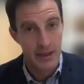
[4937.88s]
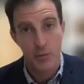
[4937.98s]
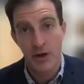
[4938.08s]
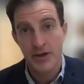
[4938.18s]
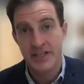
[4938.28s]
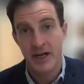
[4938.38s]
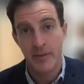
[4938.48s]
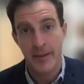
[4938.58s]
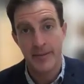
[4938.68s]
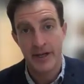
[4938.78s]
one cell
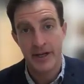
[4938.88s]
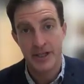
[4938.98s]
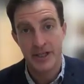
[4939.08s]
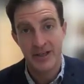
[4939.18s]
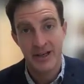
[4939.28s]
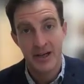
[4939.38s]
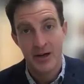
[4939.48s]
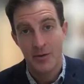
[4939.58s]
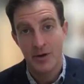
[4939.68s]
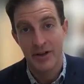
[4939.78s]
population
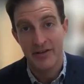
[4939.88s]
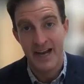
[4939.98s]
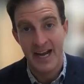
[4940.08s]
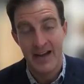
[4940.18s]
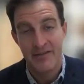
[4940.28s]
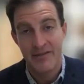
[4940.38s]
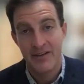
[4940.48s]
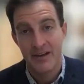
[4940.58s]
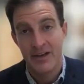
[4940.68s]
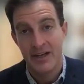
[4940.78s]
where the VAF
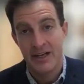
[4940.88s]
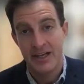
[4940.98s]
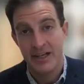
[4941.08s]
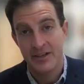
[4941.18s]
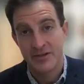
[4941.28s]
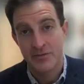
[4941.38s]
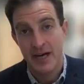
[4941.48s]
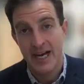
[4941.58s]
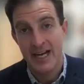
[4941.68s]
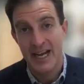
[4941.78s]
is
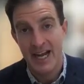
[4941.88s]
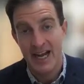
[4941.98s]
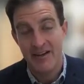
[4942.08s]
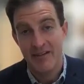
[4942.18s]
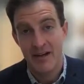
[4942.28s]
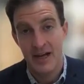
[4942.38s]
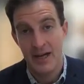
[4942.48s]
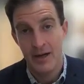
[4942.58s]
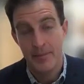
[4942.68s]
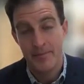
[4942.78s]
read at
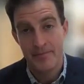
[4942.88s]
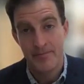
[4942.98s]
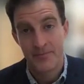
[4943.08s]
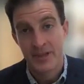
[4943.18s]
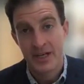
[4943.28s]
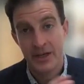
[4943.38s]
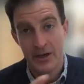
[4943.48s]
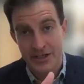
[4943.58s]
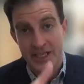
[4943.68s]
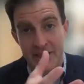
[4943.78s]

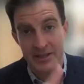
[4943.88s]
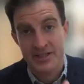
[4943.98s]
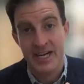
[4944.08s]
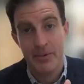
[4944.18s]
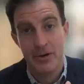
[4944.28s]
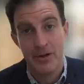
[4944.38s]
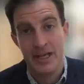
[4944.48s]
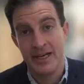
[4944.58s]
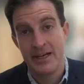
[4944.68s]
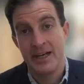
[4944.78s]
you take a sample
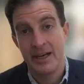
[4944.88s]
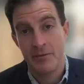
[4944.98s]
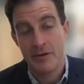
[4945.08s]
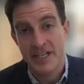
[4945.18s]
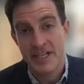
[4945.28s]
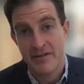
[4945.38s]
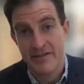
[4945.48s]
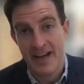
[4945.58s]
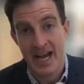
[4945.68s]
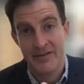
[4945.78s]
and it reads out a
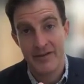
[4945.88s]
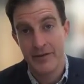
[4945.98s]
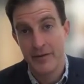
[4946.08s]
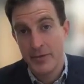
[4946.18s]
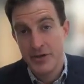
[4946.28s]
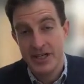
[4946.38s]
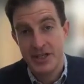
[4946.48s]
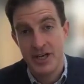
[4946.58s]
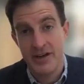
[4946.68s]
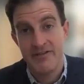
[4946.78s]
VAF of a
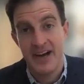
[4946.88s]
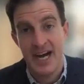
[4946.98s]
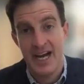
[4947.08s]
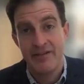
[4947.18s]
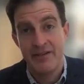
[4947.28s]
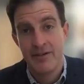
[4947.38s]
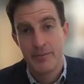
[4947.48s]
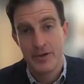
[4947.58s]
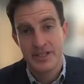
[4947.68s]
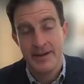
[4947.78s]
mutation at 5%.
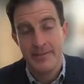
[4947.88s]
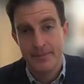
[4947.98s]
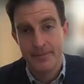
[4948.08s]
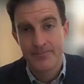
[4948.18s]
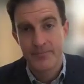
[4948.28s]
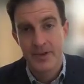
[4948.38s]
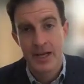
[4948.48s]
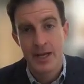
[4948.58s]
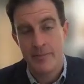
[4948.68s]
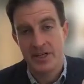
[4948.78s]
It
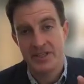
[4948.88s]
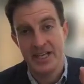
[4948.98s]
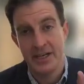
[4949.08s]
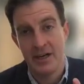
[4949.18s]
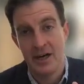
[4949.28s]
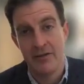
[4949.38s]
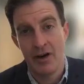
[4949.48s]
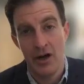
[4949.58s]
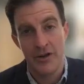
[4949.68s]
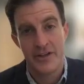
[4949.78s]
means that of
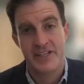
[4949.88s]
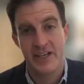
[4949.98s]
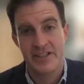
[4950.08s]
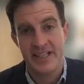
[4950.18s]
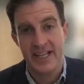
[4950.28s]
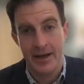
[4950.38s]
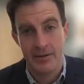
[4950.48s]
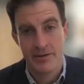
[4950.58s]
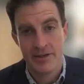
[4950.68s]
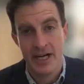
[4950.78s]
all the cells in that
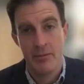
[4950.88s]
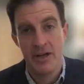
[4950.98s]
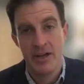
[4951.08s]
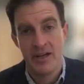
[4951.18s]
tub,